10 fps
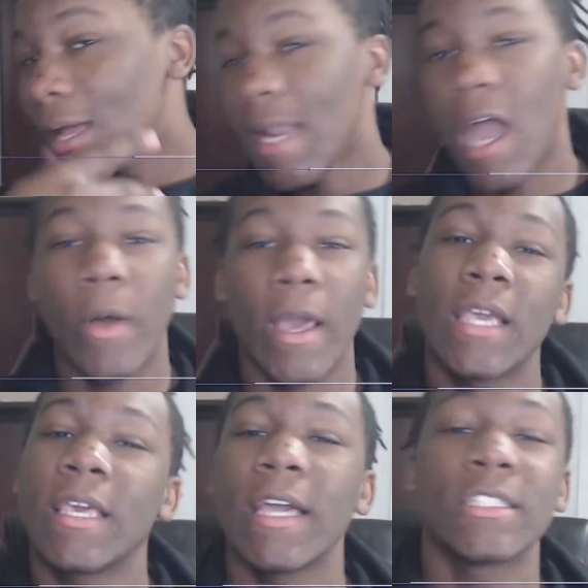Now, I
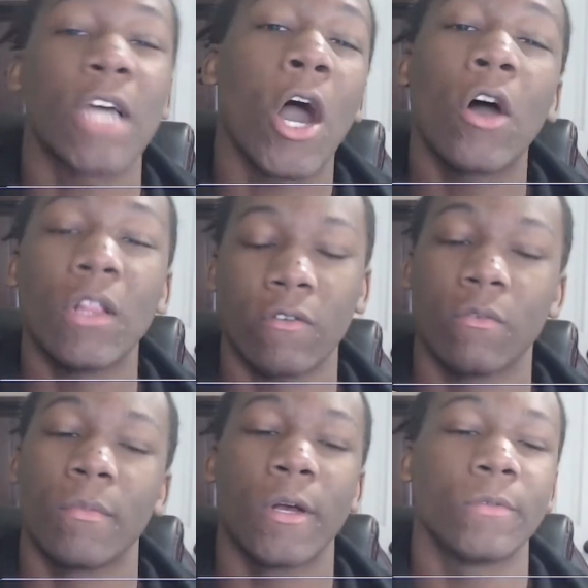ain't catch all of
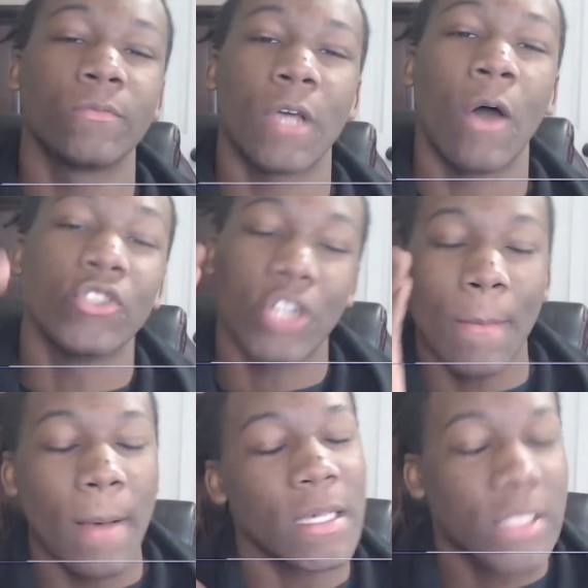them, bro. I was trying
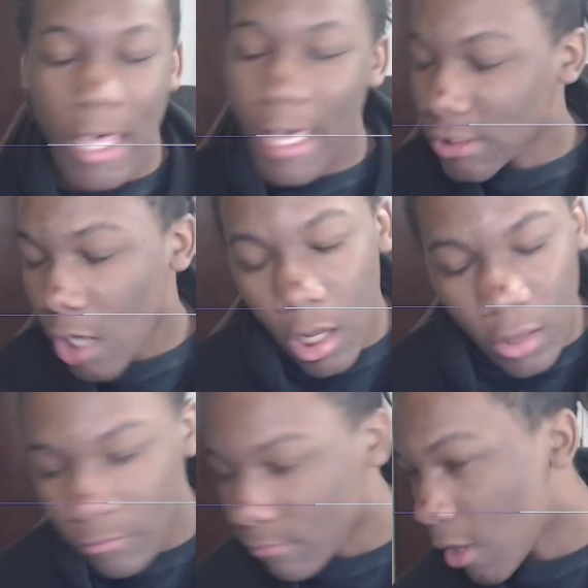my best to catch all
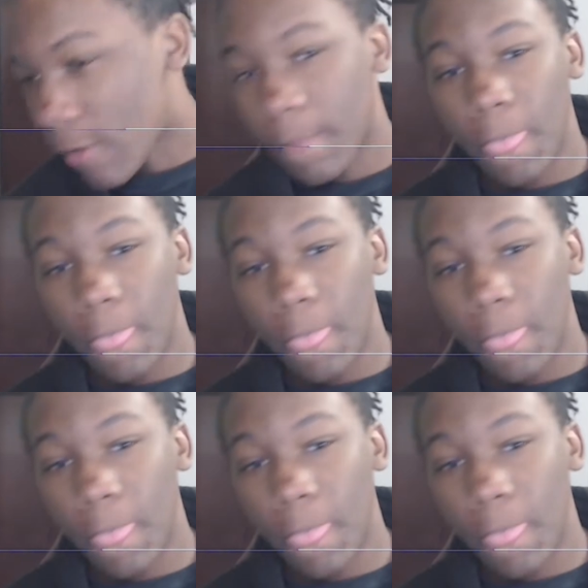of them, bro.